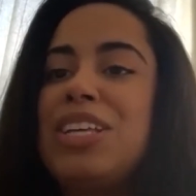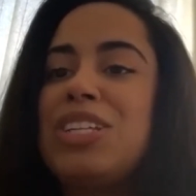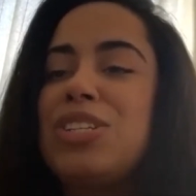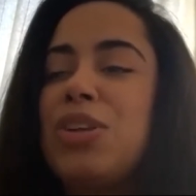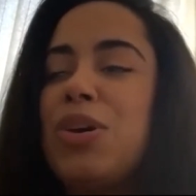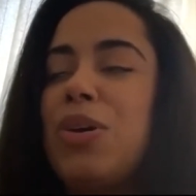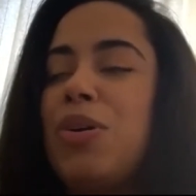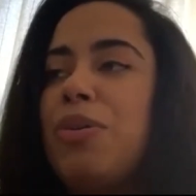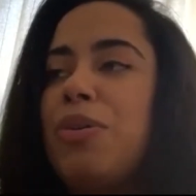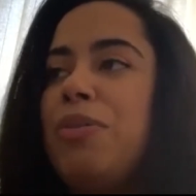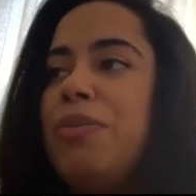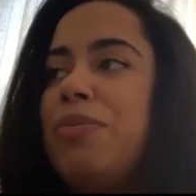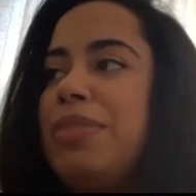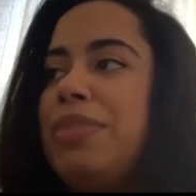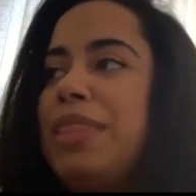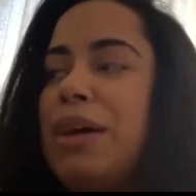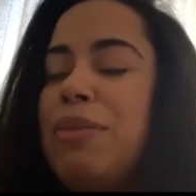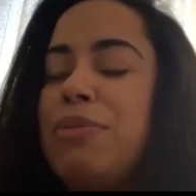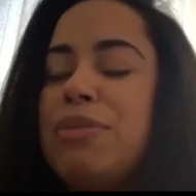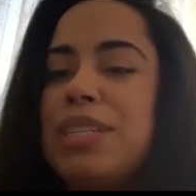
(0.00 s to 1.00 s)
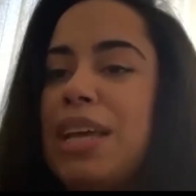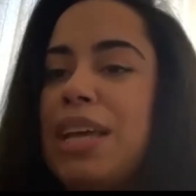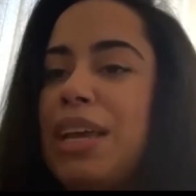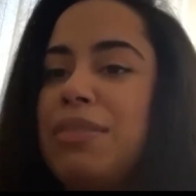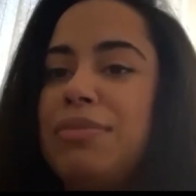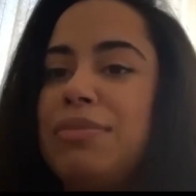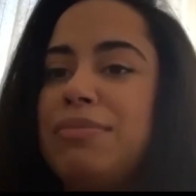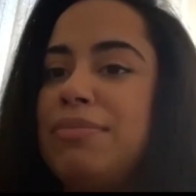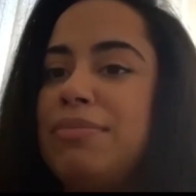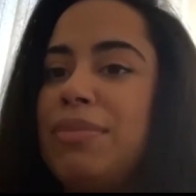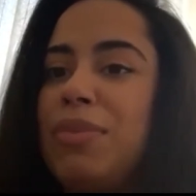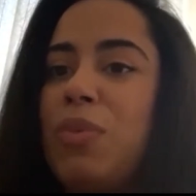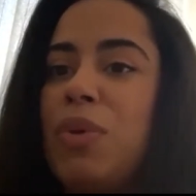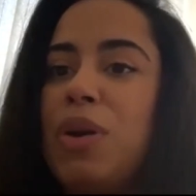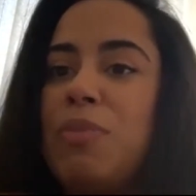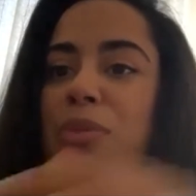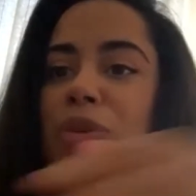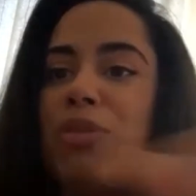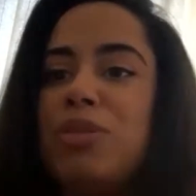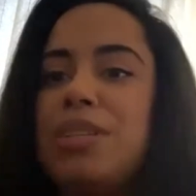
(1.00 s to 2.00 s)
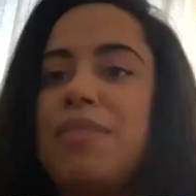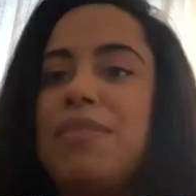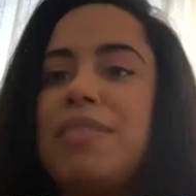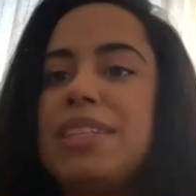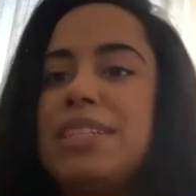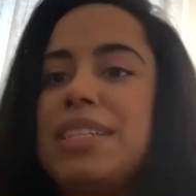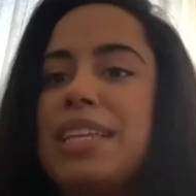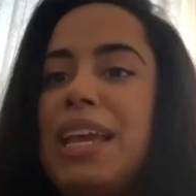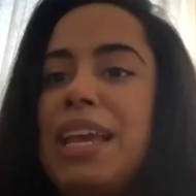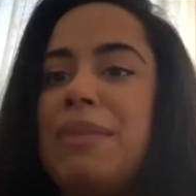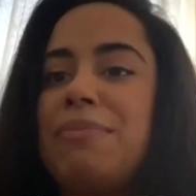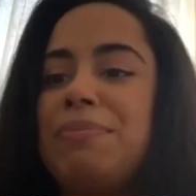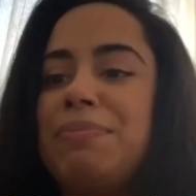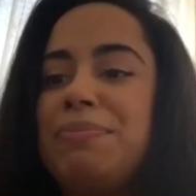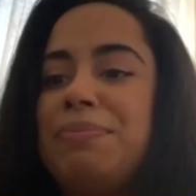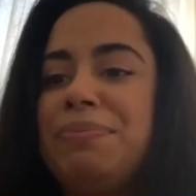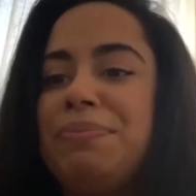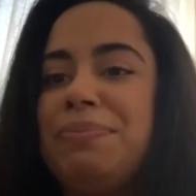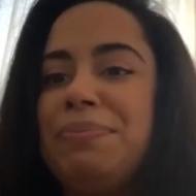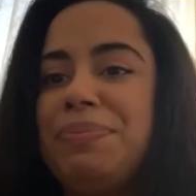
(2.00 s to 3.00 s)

So that was like where most of this came.